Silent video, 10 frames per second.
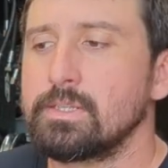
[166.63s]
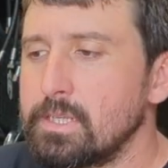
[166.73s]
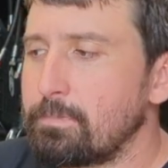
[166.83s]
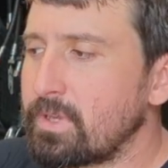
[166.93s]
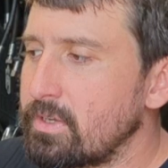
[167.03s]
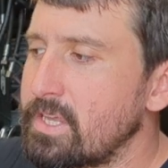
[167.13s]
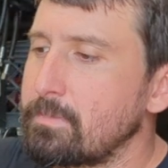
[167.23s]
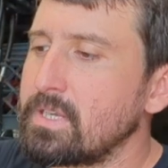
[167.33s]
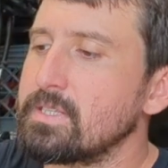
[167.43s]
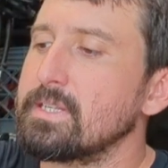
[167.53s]
Typically
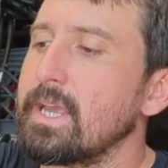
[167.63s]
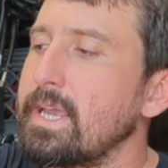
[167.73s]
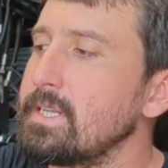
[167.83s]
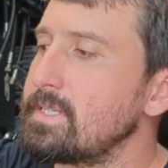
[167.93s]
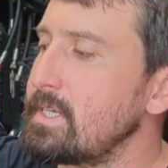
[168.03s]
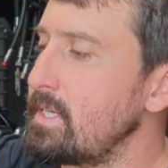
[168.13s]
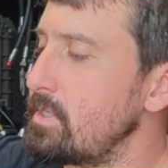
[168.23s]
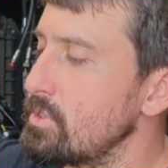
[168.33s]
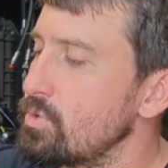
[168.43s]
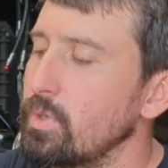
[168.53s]
that means an
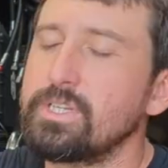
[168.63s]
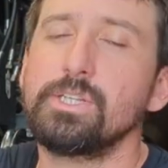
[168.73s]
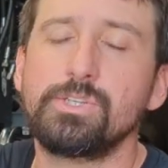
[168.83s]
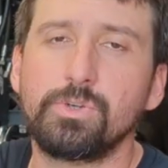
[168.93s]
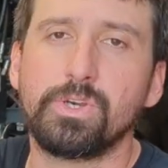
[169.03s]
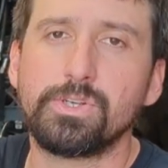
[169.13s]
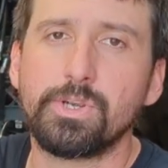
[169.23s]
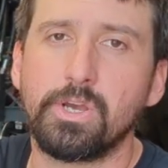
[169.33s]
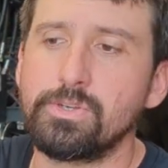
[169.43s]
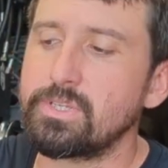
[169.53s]
18 to 22
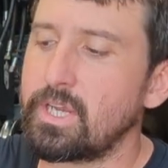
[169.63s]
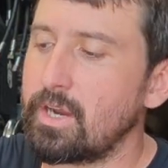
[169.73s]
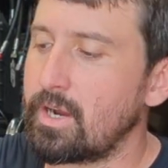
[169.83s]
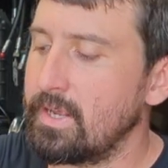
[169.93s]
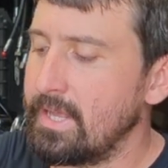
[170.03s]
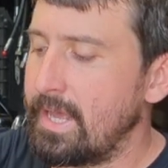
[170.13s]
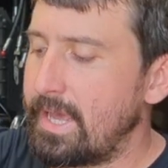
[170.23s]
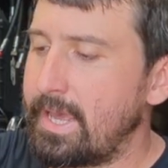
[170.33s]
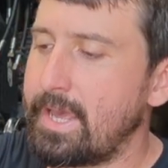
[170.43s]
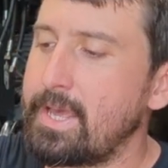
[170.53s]
inch hose here,
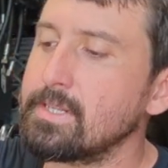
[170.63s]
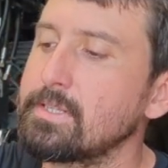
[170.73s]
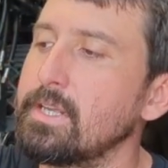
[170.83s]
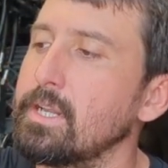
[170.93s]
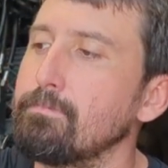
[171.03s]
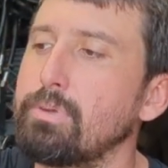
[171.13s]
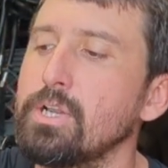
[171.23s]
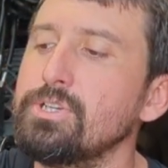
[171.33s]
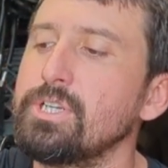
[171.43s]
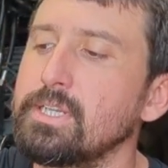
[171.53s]
and then a
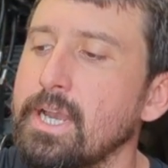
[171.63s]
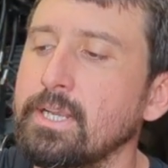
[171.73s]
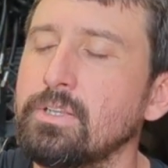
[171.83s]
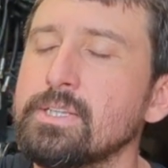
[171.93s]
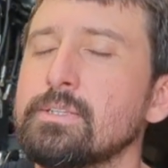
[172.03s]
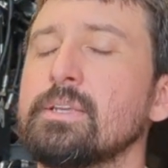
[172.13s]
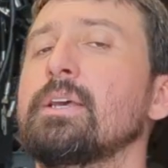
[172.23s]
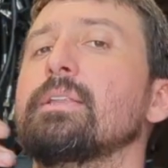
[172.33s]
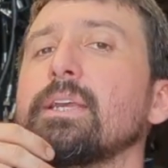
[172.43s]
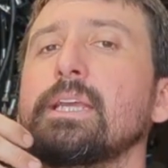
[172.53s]
bungee necklace
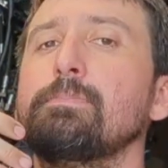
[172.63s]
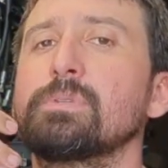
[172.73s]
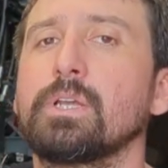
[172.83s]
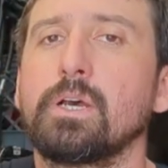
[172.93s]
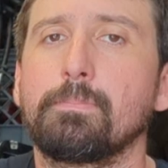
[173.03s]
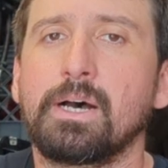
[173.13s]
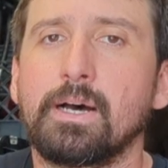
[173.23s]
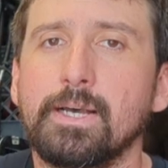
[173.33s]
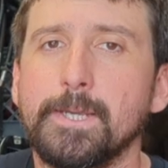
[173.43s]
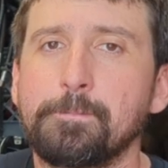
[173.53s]
that keeps it up
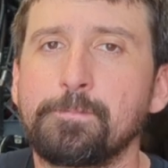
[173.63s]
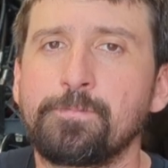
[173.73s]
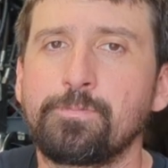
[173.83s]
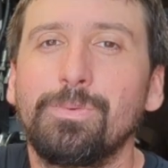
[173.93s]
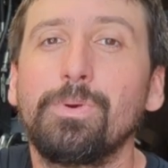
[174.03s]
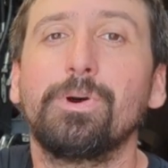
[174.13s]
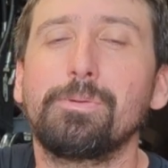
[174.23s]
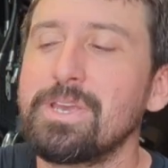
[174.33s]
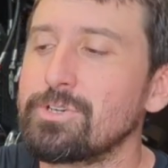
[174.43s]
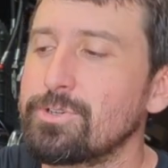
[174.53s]
high. We want
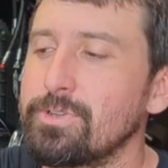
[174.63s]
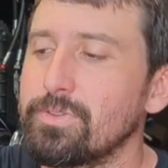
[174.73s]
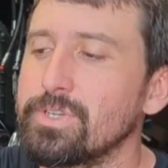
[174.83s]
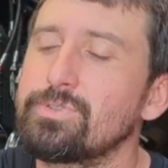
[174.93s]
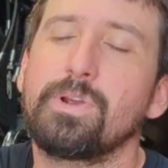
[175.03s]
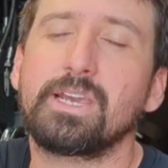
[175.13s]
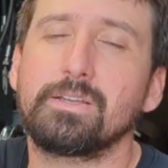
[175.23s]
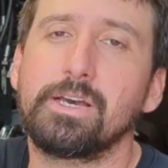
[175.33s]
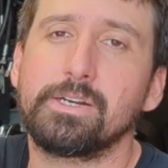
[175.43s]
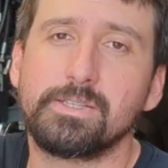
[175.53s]
to make sure that this
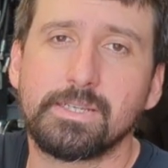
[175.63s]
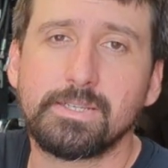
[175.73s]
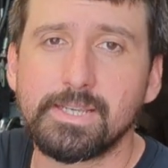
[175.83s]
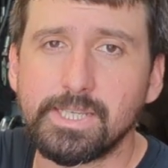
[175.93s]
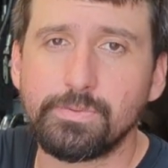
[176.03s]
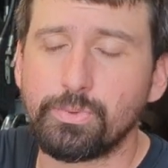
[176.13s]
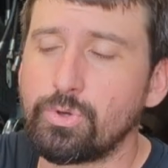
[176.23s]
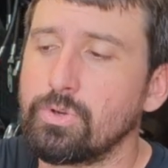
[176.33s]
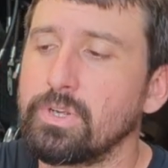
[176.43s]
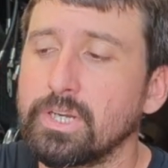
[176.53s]
regulator is
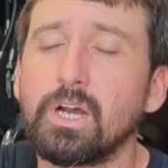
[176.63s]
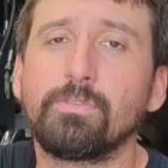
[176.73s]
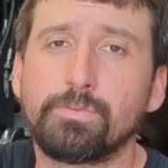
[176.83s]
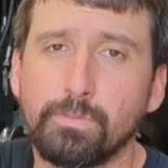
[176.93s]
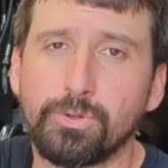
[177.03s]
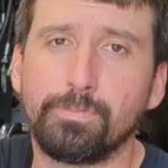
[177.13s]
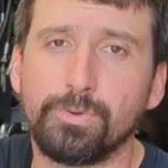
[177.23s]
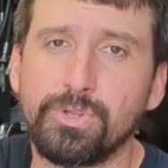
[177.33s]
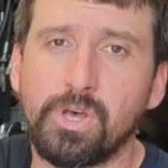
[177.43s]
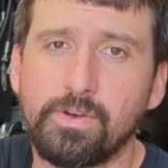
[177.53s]
accessible and comfortable to
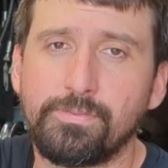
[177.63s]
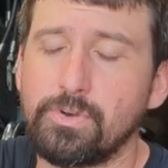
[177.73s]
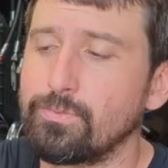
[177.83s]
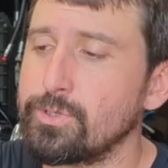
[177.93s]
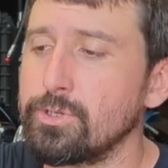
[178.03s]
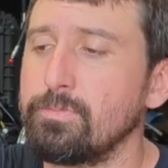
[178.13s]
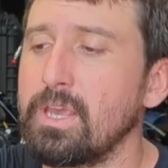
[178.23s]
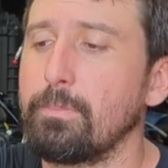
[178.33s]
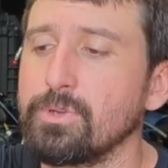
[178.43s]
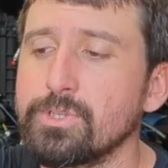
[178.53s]
breathe off of. We should
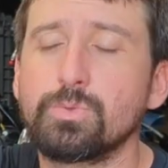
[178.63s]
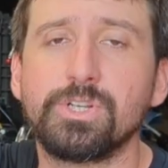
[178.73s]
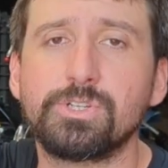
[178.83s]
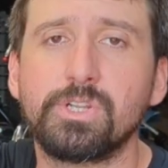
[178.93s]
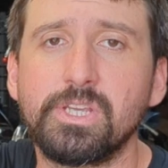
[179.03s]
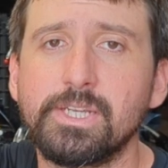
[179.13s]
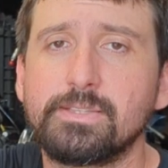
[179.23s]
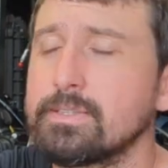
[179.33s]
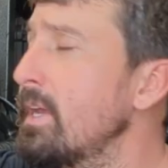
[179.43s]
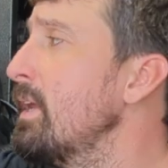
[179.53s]
be able to switch to
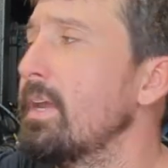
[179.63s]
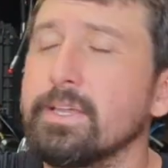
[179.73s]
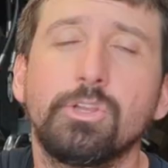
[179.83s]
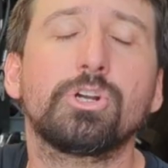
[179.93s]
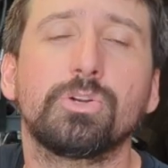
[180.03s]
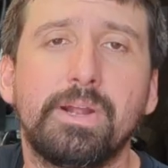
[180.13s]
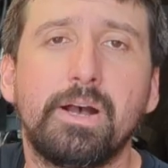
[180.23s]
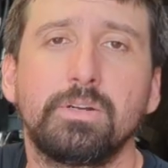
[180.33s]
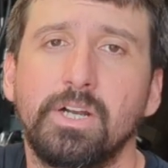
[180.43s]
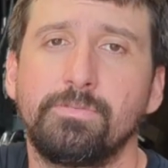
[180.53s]
this and look
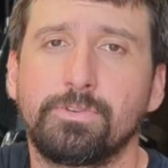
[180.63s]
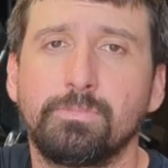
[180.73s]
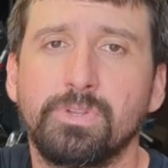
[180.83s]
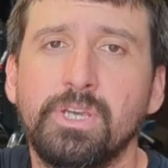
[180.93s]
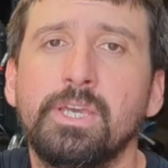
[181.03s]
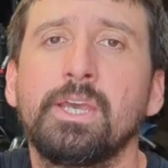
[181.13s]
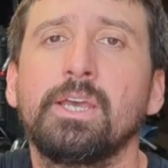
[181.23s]
around comfortably